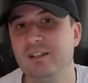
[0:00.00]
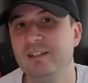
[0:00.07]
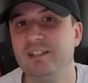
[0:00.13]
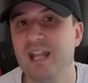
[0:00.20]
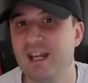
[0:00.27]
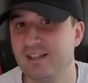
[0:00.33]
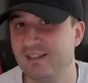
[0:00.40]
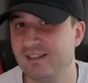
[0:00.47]

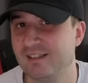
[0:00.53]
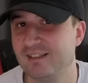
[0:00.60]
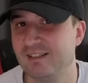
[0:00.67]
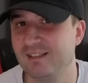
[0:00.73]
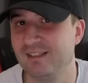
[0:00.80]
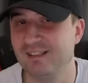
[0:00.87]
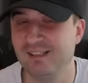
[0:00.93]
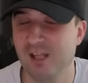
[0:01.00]

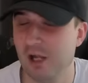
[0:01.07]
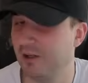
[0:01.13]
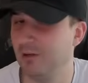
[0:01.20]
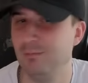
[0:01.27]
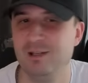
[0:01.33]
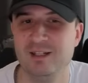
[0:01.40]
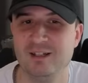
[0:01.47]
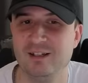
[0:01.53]
Yes, I
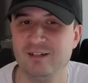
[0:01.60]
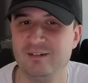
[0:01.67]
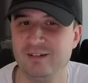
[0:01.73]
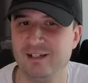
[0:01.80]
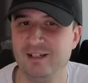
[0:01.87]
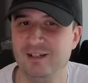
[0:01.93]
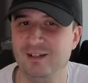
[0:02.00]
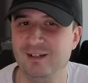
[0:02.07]
completely agree.